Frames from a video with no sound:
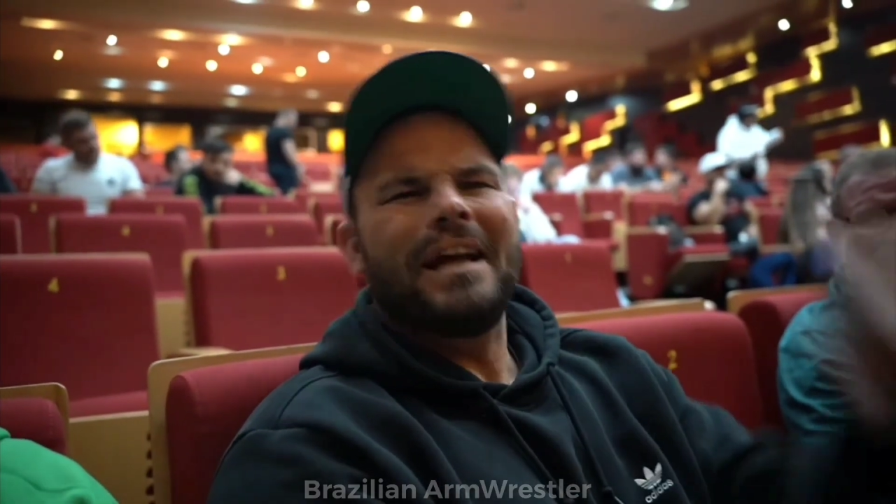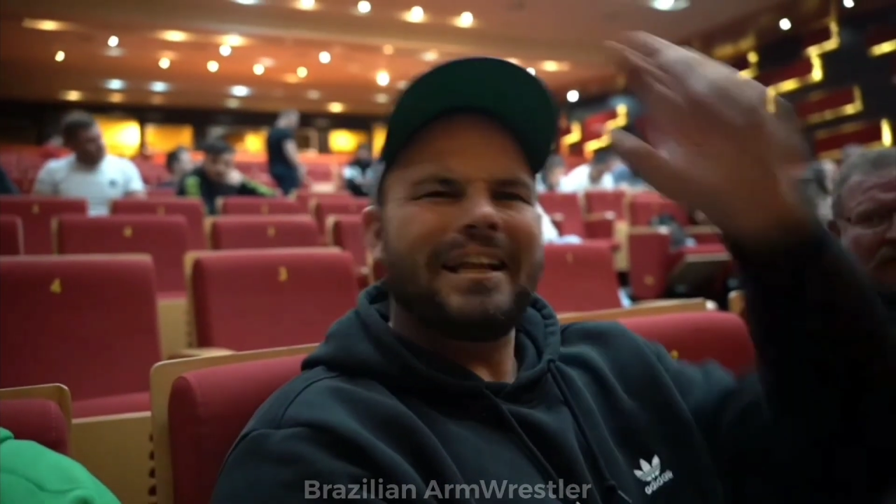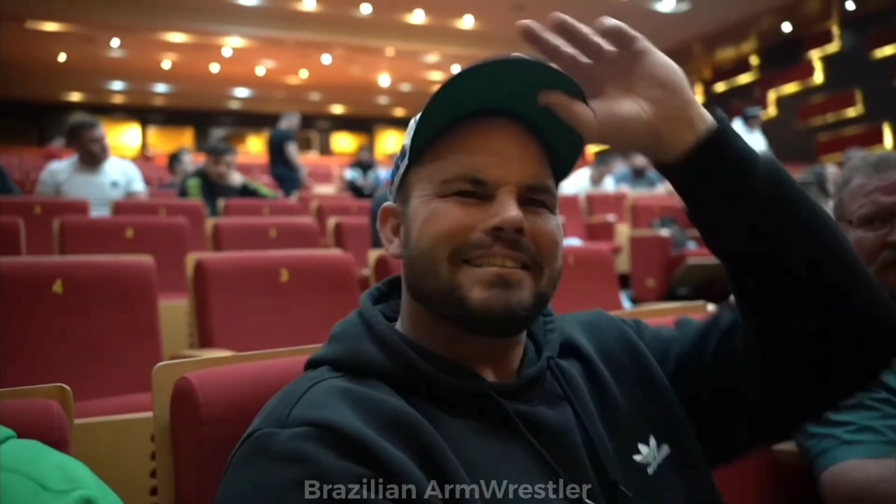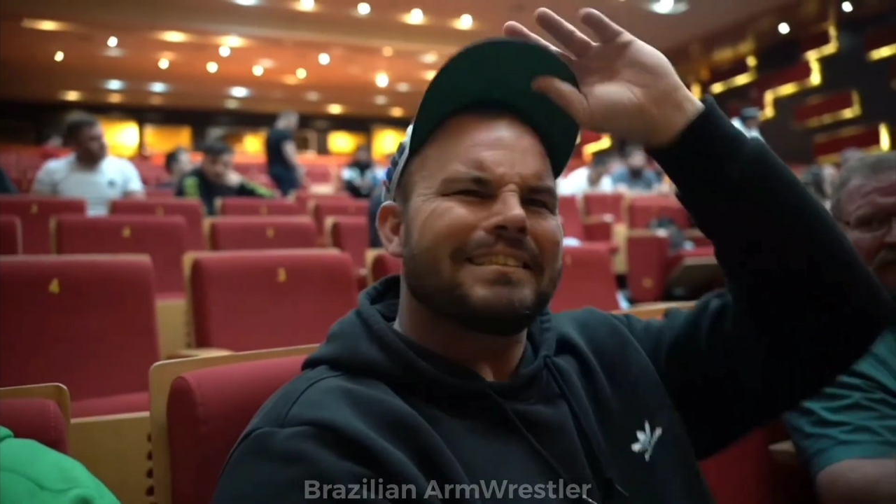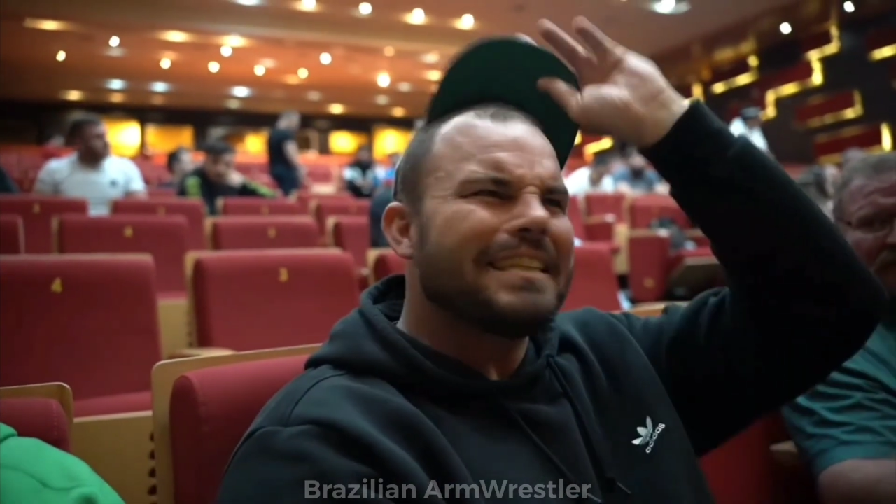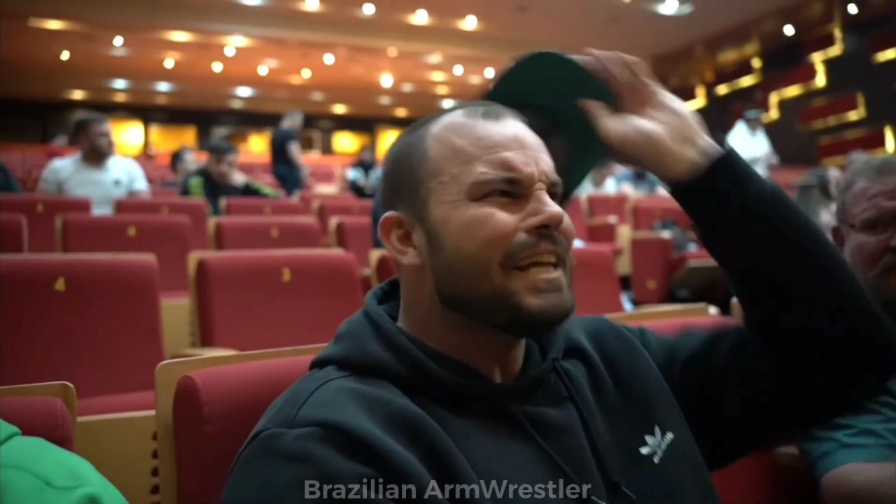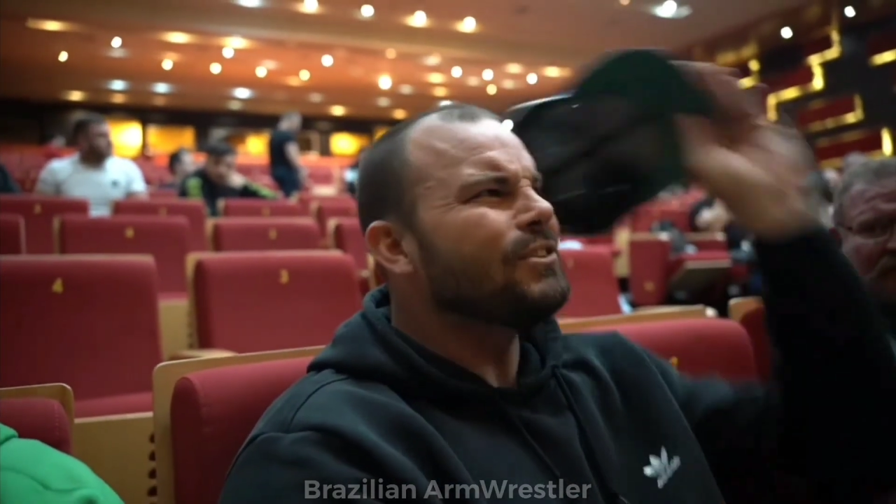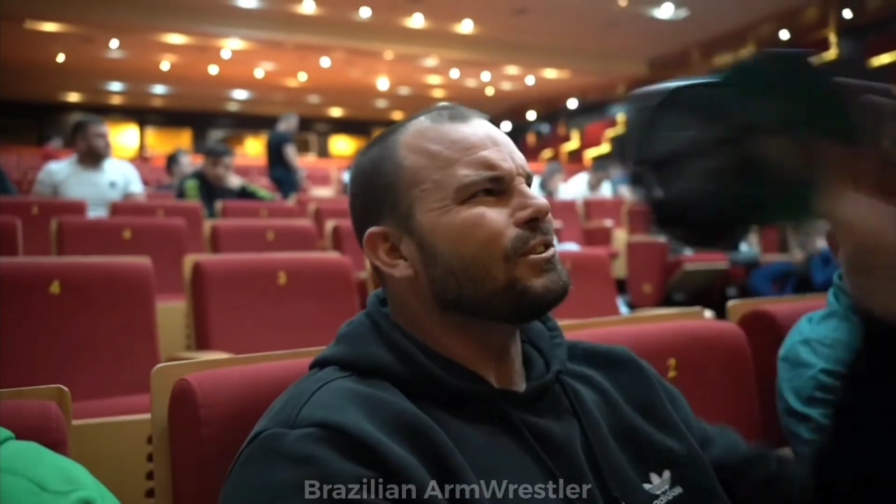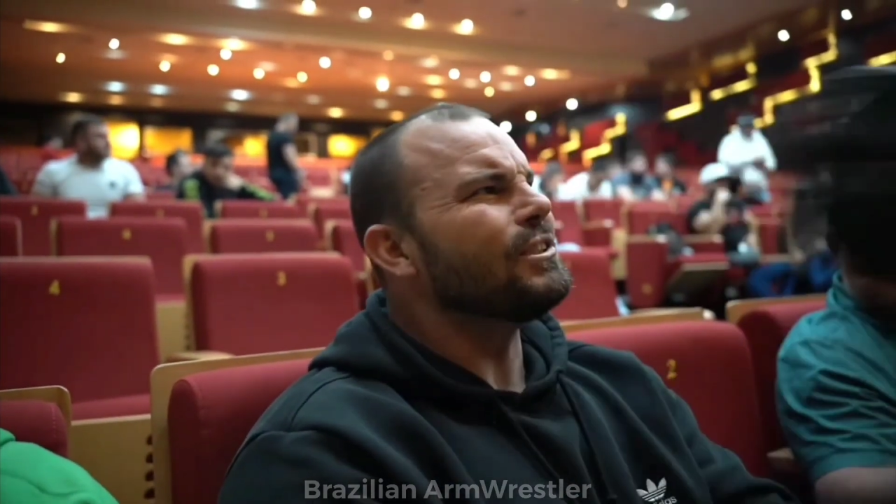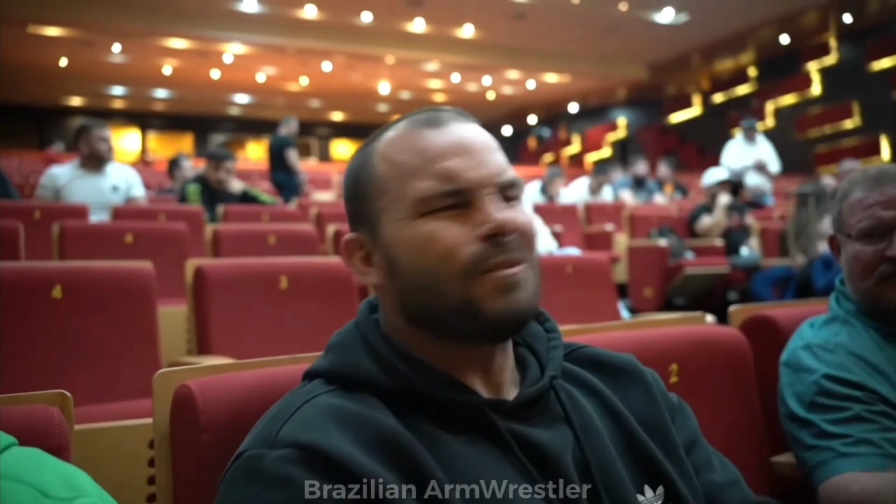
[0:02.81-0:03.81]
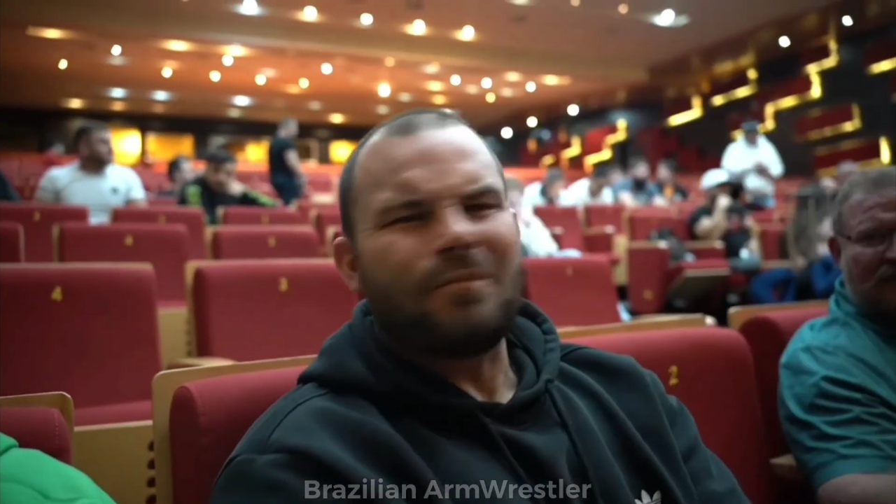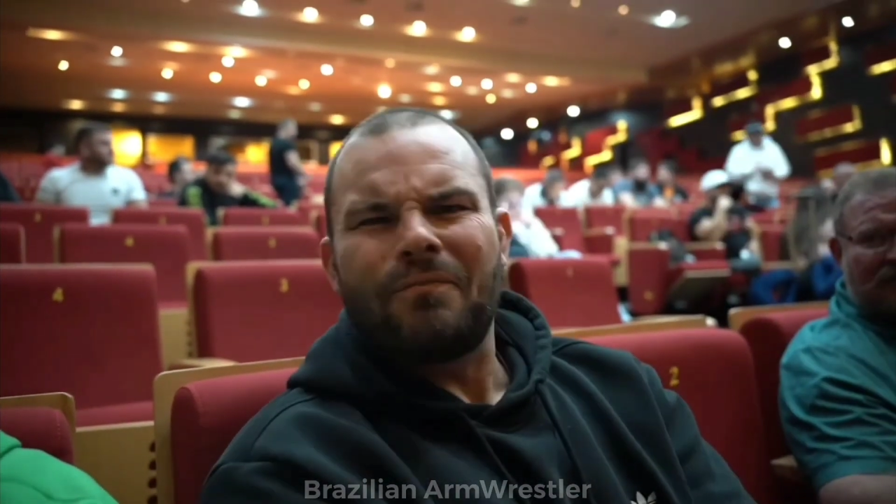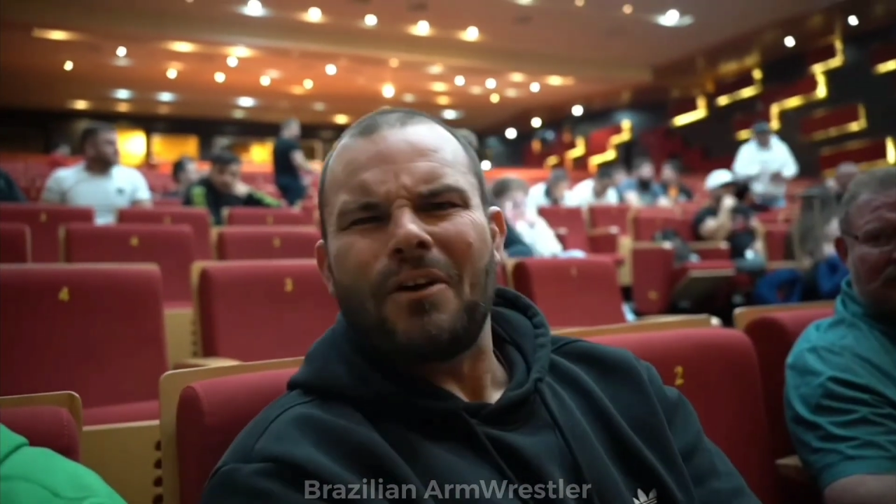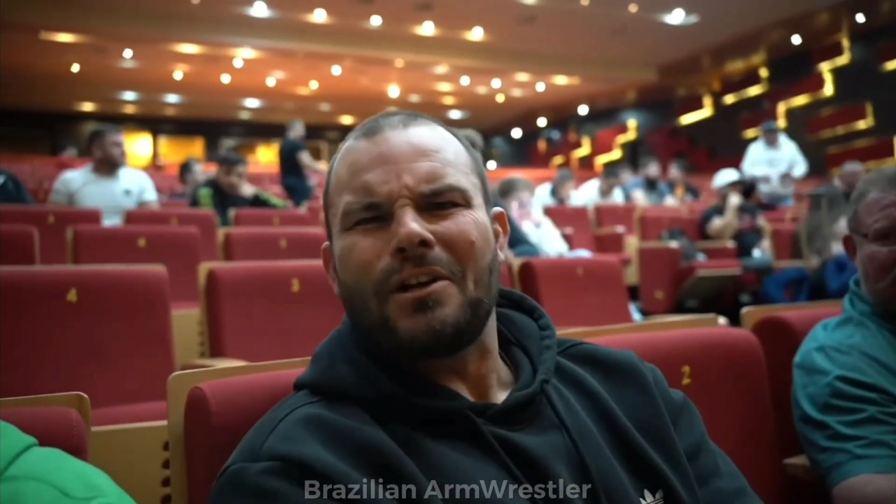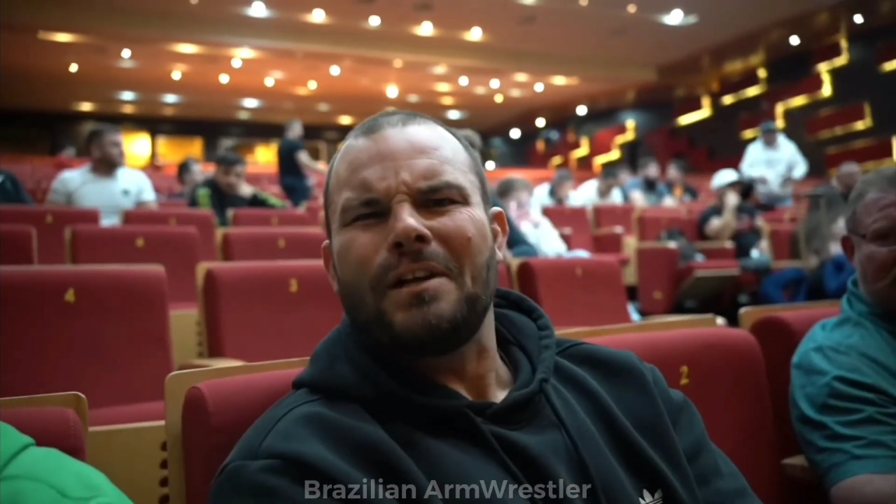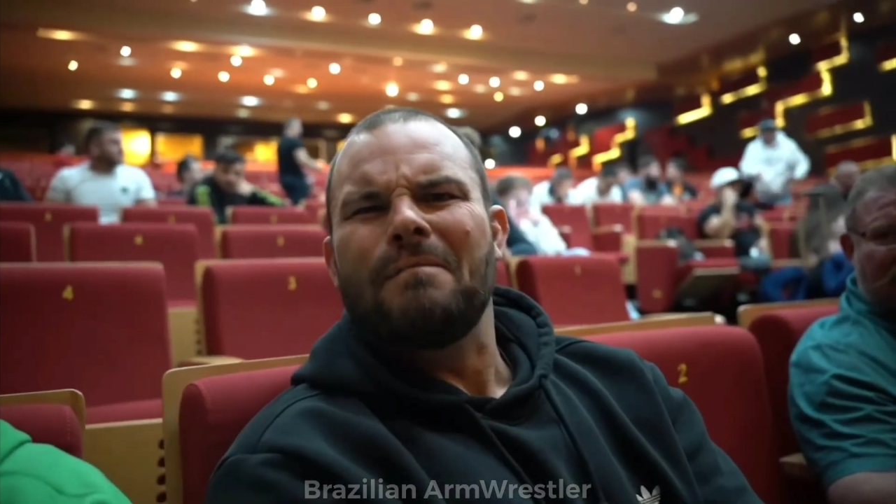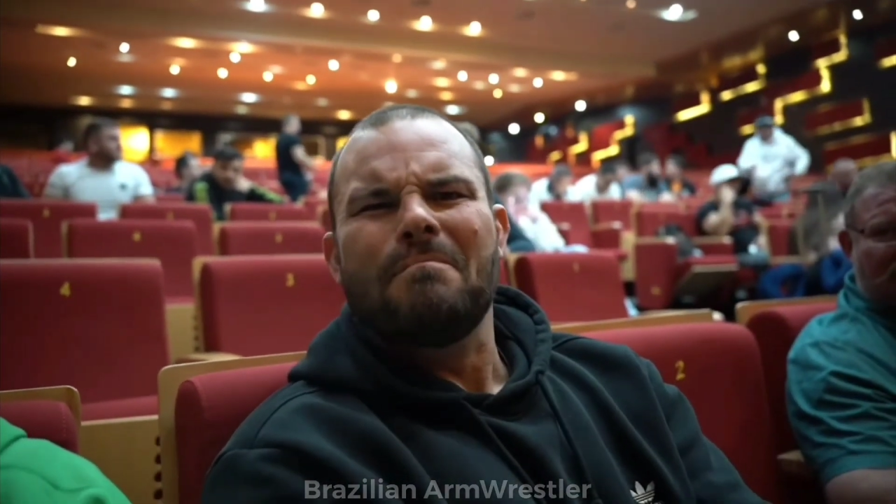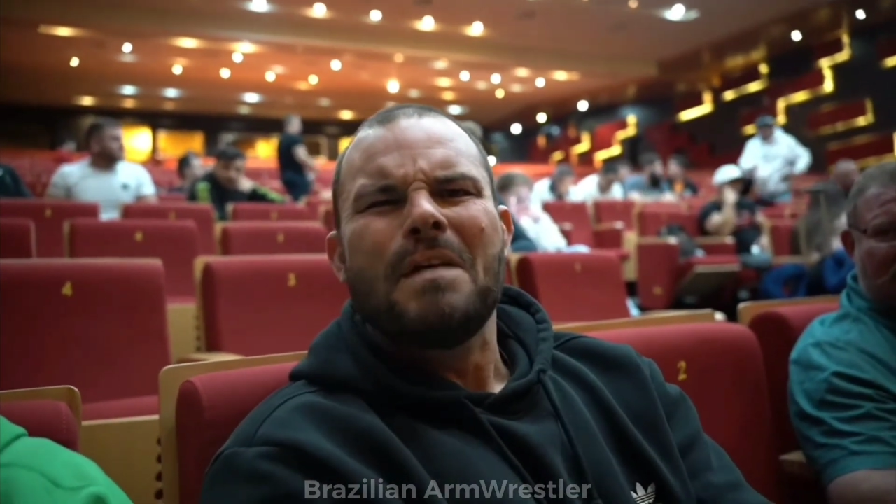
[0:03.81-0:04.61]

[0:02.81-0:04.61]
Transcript: Sanders is a fucking